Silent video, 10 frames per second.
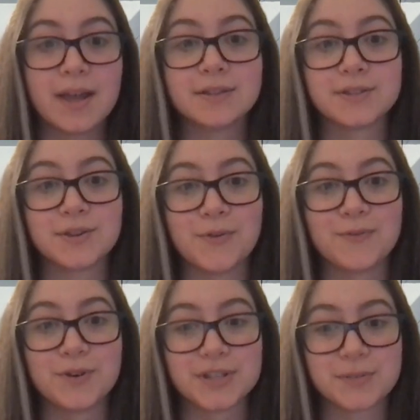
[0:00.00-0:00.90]
and so
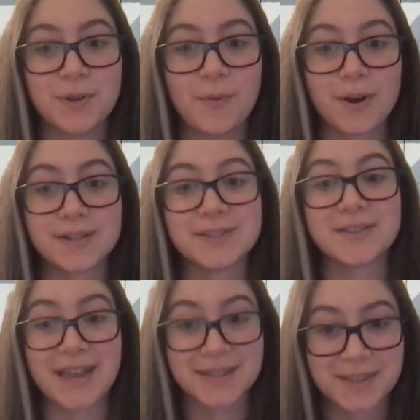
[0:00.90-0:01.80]
first we wanted to
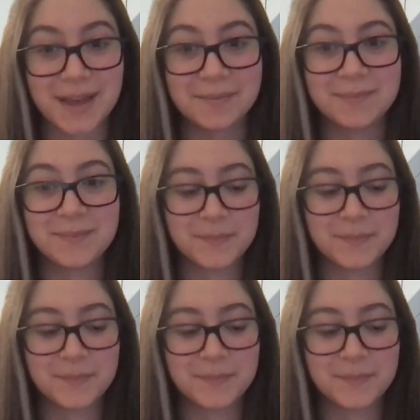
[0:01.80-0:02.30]
thank them.